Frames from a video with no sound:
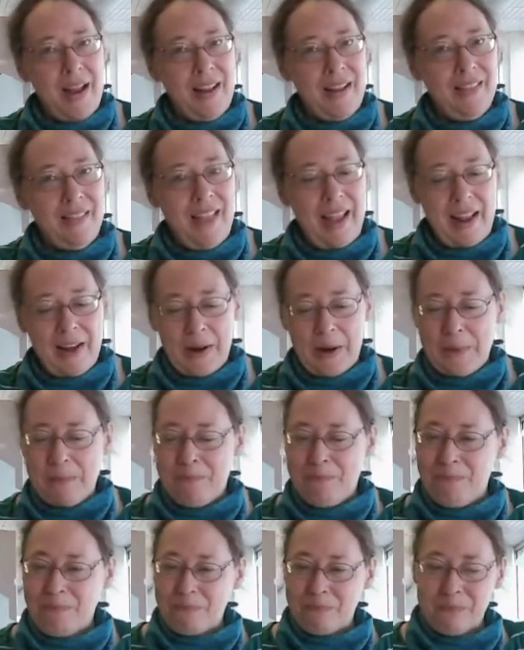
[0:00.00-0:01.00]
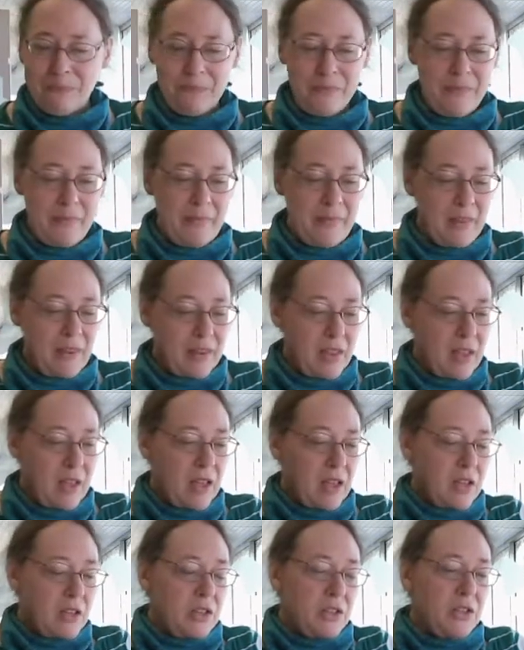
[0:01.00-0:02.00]
writing later.
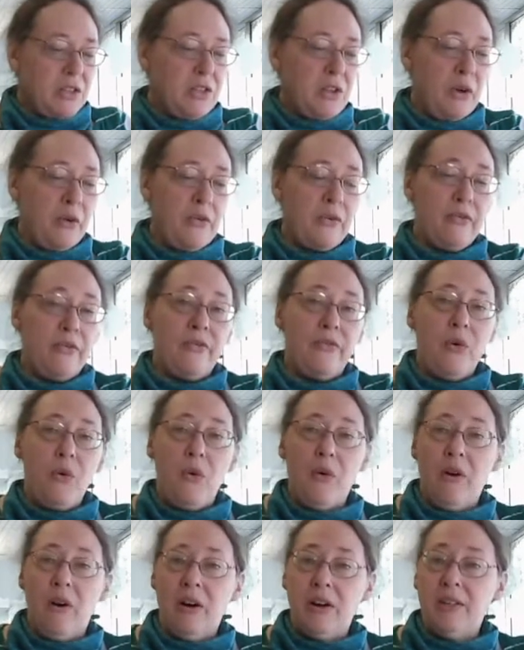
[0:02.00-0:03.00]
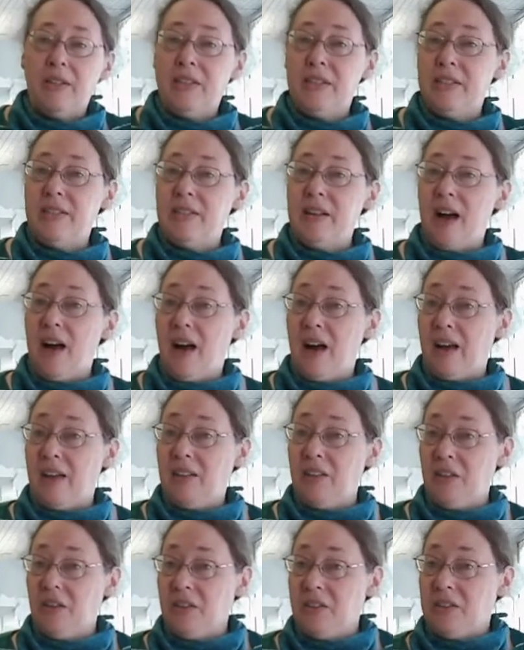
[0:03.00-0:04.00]
So for
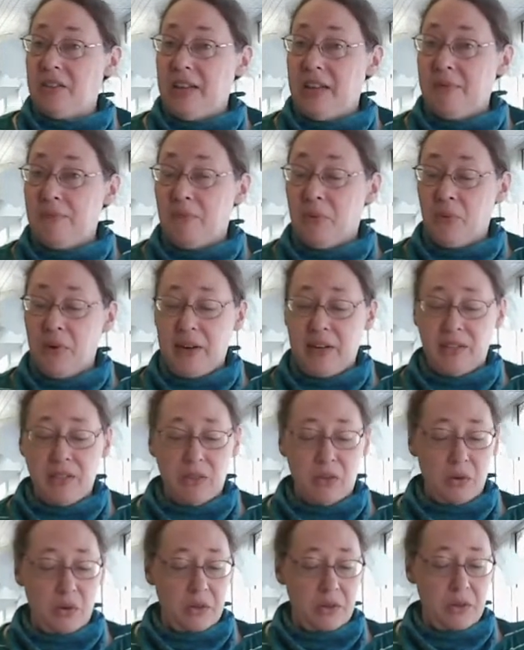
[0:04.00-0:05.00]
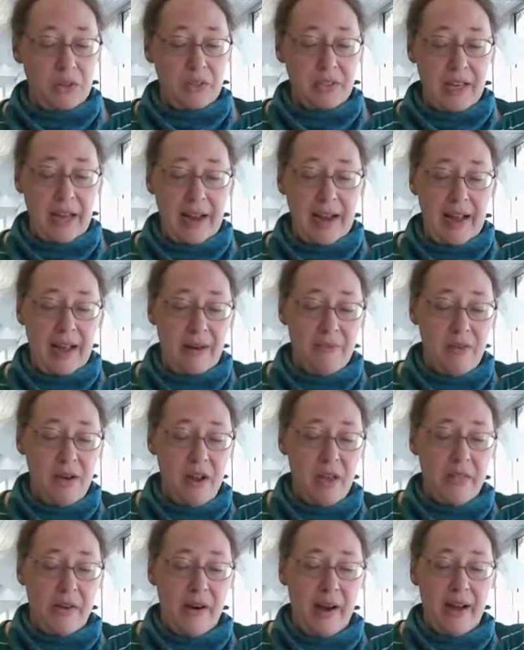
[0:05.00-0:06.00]
toddlers and preschoolers, I
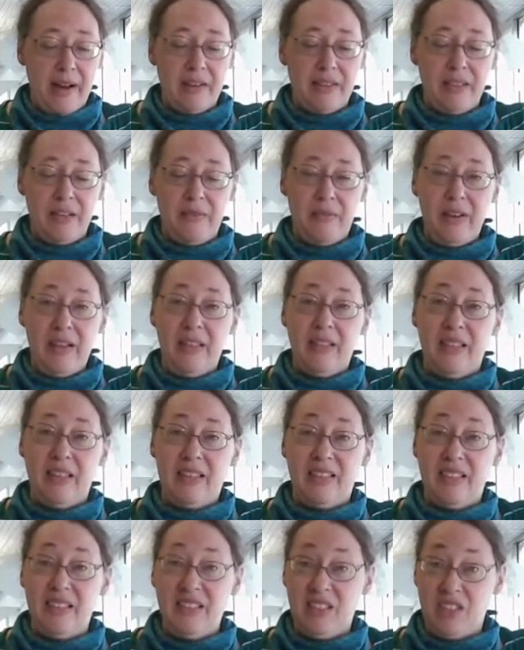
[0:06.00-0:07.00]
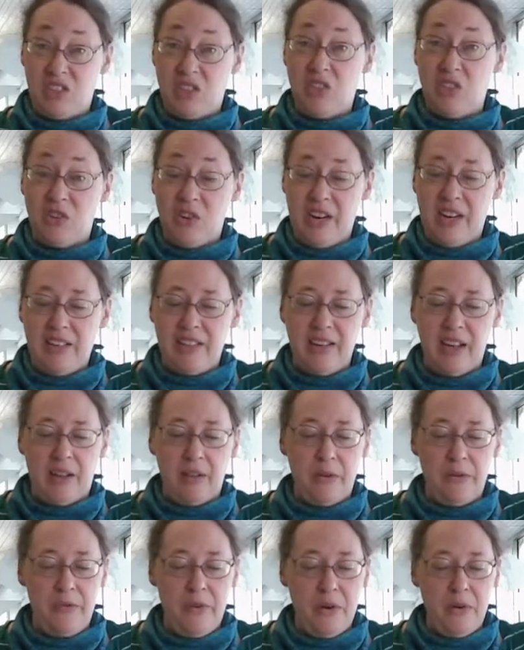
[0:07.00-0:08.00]
have another activity. This is a string
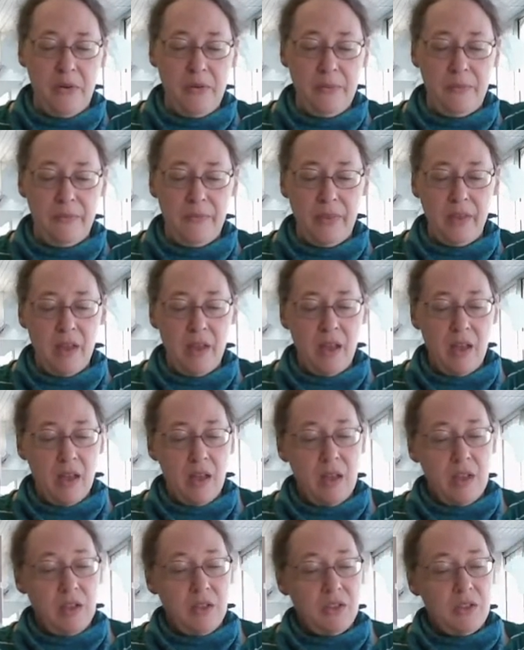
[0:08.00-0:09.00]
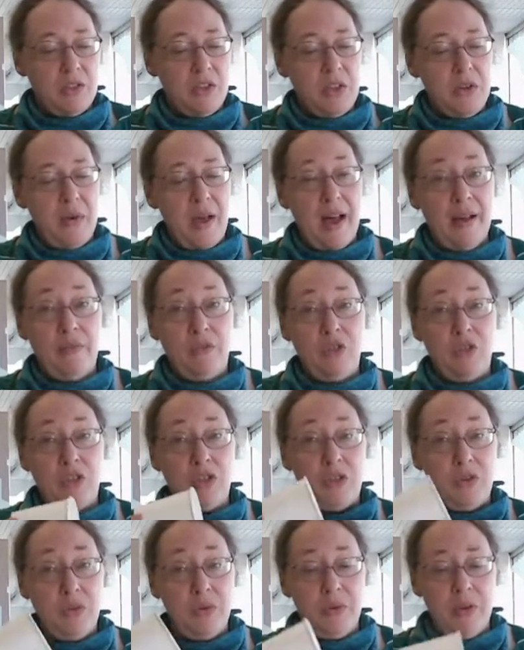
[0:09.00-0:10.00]
telephone. So you have
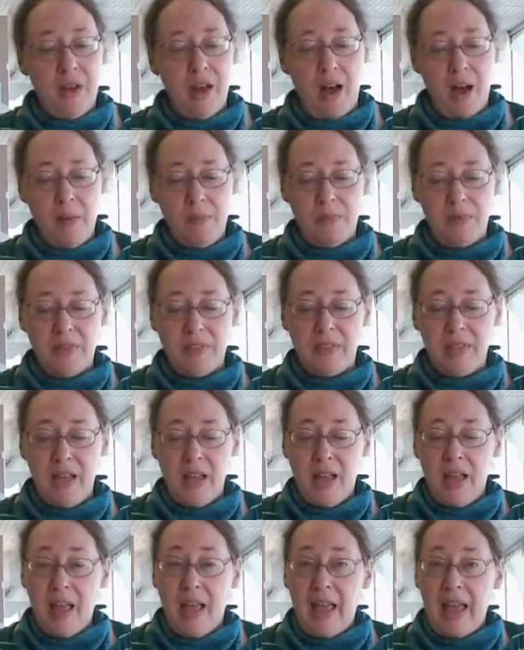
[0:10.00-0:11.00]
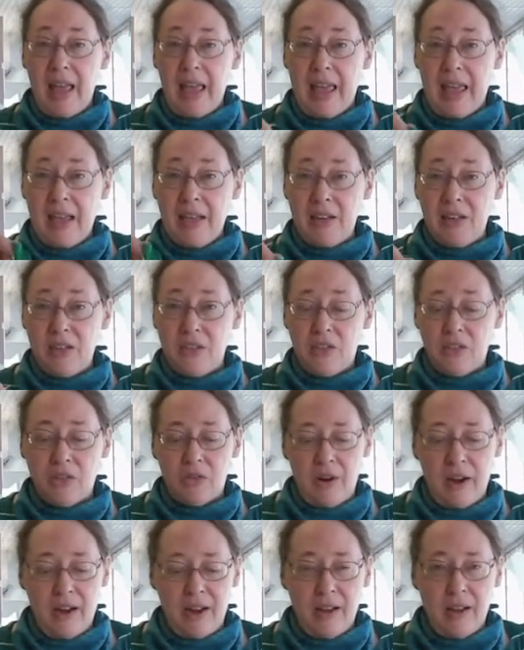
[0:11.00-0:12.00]
two cups and a
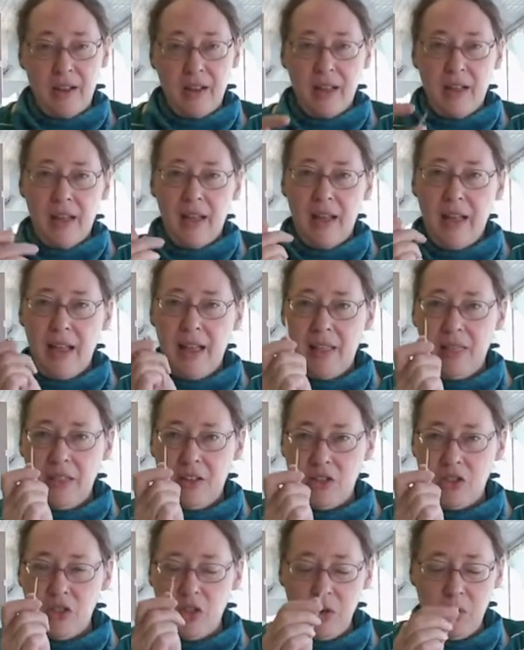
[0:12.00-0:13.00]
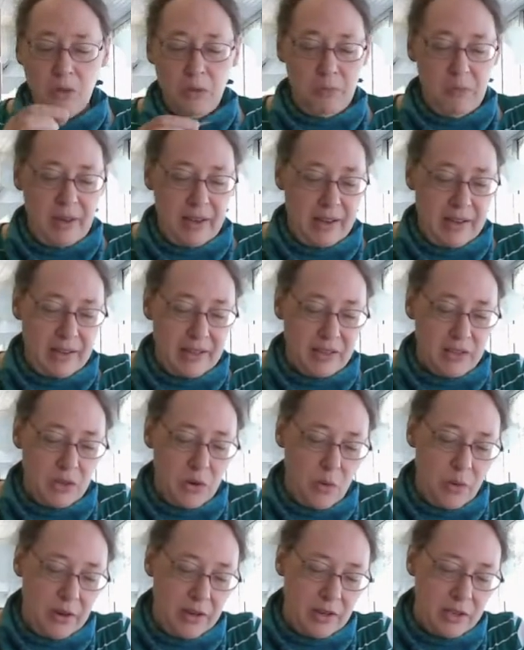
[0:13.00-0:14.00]
string, and the toothpick
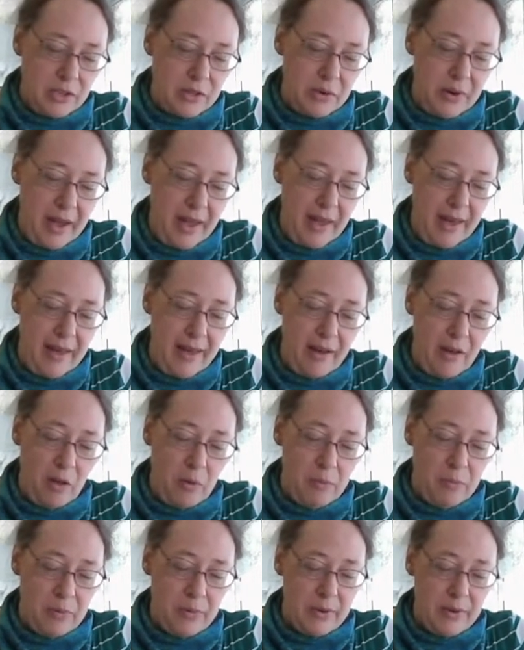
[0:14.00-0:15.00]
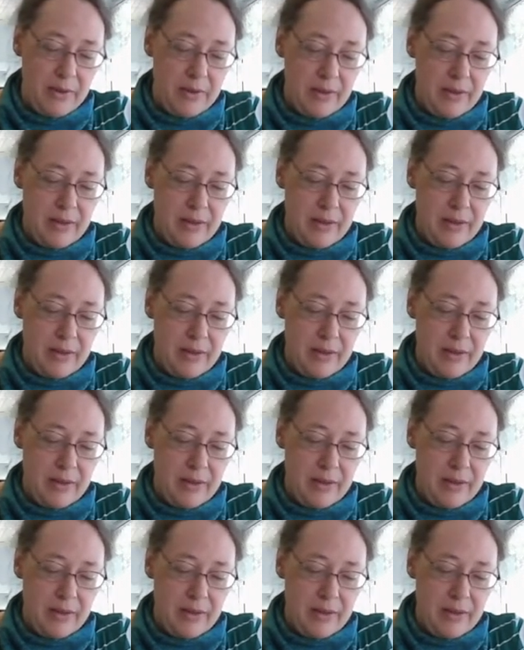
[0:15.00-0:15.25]
is going to help